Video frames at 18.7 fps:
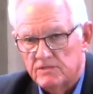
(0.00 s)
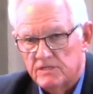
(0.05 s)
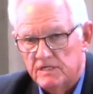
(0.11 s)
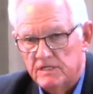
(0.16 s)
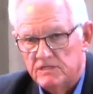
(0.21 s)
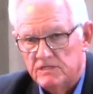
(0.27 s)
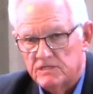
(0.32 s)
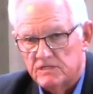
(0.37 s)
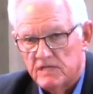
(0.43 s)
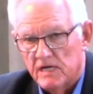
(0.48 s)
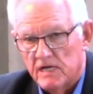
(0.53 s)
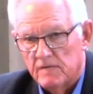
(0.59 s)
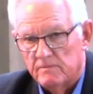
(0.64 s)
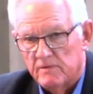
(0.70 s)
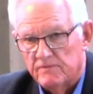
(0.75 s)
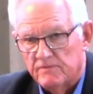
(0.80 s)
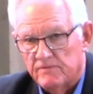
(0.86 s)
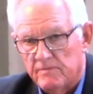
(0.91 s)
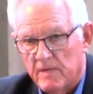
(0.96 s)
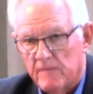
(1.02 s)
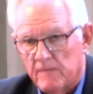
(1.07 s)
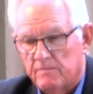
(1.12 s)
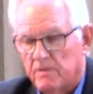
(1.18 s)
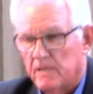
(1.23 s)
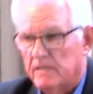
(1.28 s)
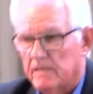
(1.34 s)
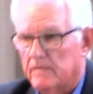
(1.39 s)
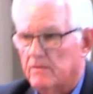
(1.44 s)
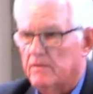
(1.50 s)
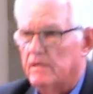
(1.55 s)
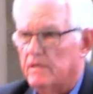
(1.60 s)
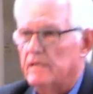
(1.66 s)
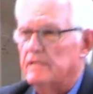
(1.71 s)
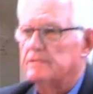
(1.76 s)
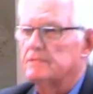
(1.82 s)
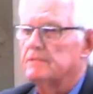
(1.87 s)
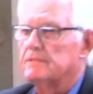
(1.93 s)
each settlement from that plane
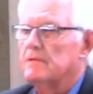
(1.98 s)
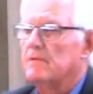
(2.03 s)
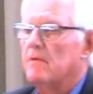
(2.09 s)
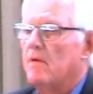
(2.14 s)
crash.